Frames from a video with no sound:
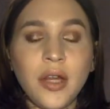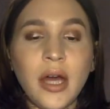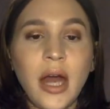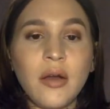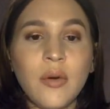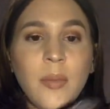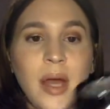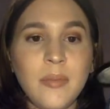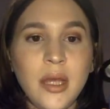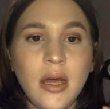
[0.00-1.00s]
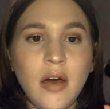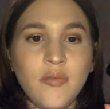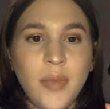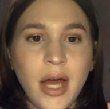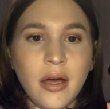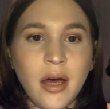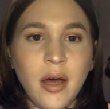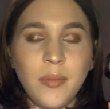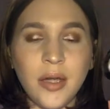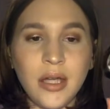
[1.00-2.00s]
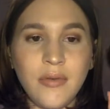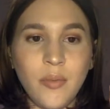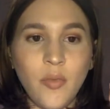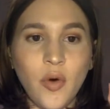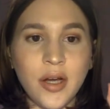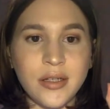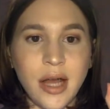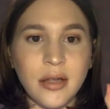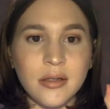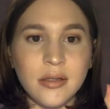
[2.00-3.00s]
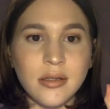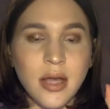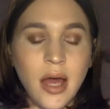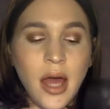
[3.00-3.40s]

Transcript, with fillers: They kind of remind me of Becca, but even more intense.